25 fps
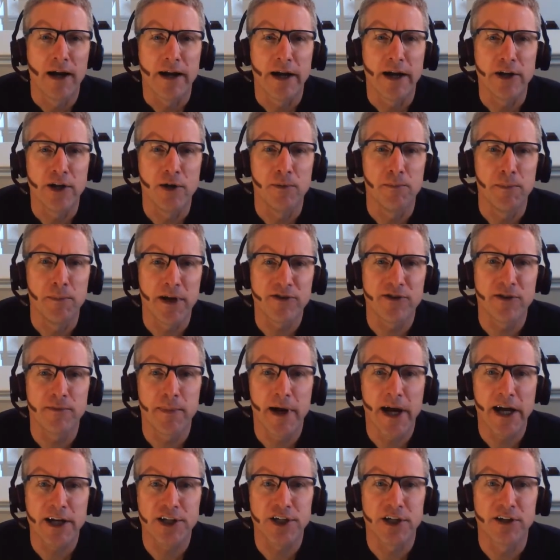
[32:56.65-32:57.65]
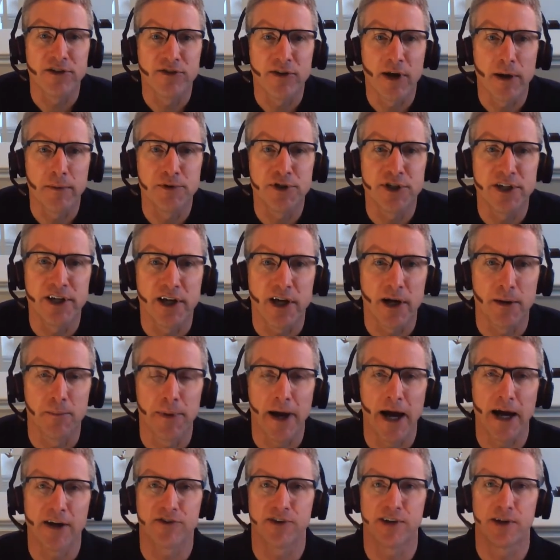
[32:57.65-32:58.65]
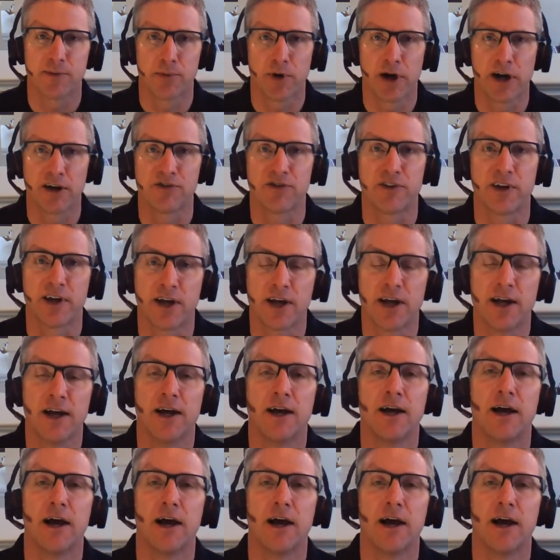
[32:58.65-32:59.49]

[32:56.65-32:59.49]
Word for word: Can you mix and match consumption and capacity pricing?